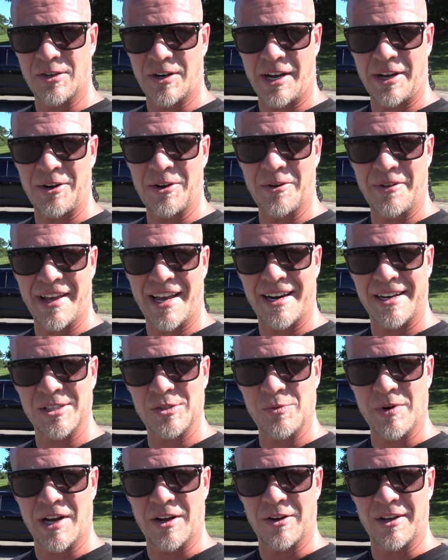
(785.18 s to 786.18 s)
So now you know that
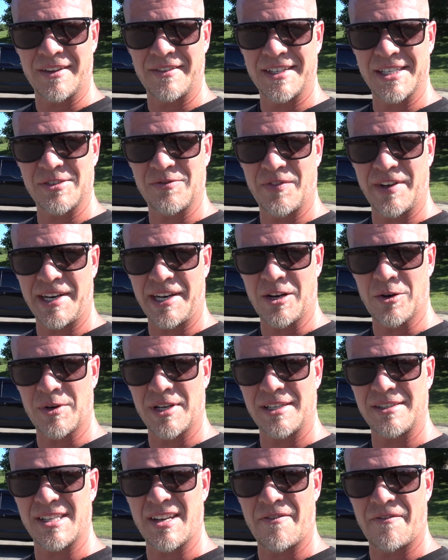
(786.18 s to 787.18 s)
as well, and this video
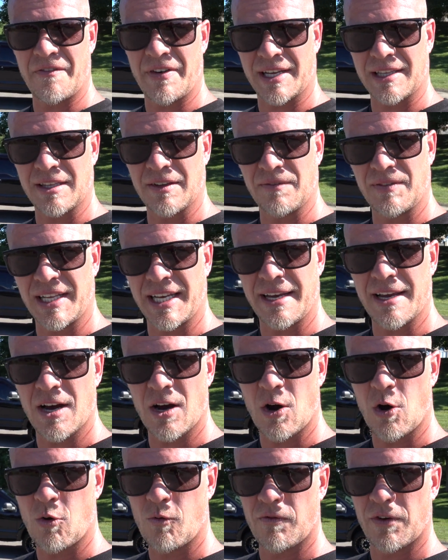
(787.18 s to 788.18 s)
is effectively
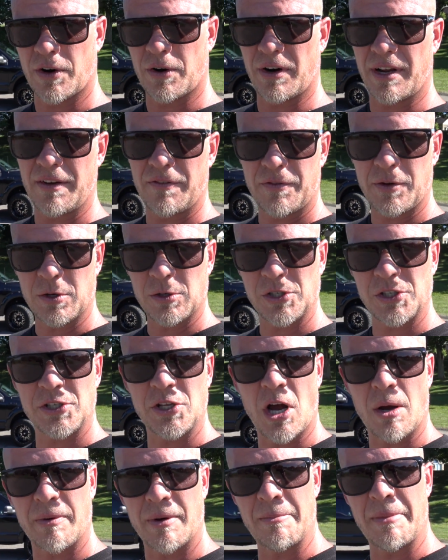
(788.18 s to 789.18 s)
over. If you're
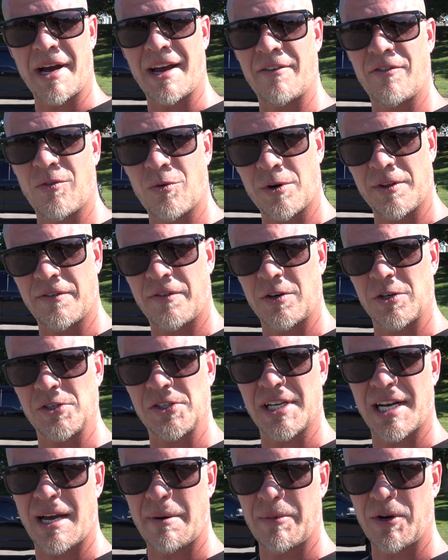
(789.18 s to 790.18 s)
stopping by for the
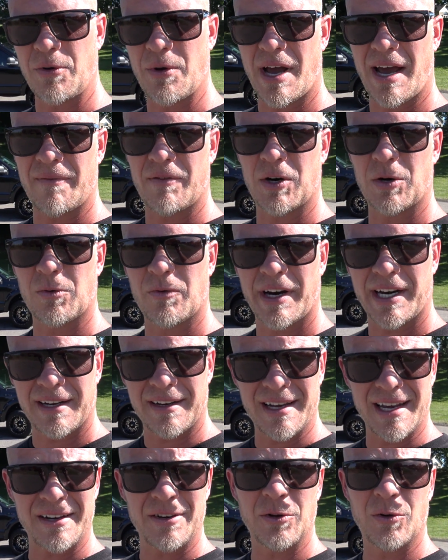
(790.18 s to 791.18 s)
first time and you haven't
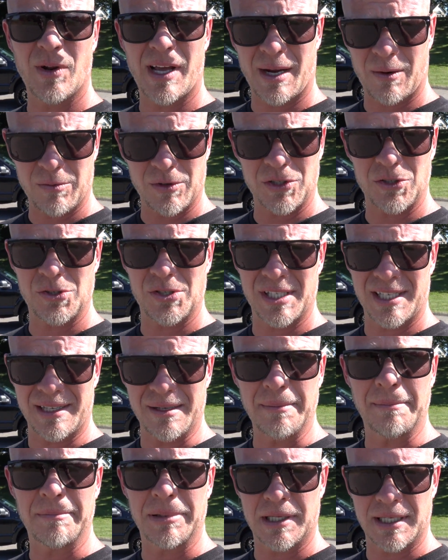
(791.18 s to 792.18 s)
already, and you like what you
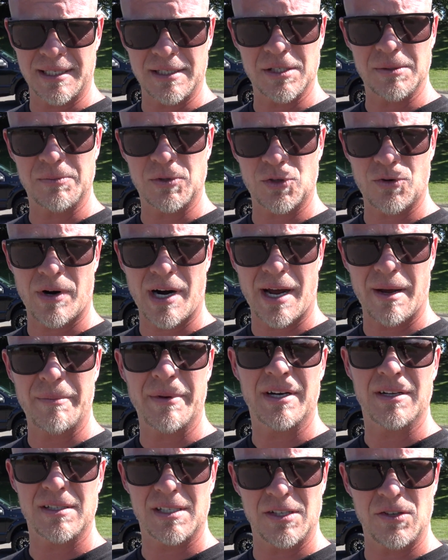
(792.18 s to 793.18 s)
see, please
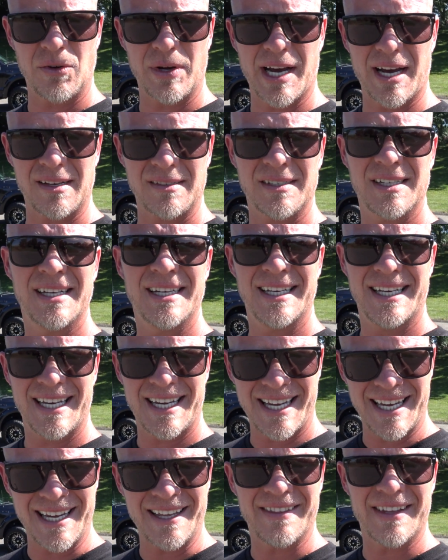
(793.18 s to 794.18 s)
subscribe, and I'll see you guys
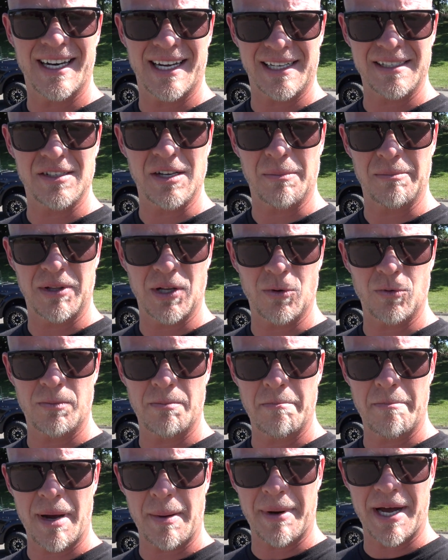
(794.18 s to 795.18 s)
in the next update.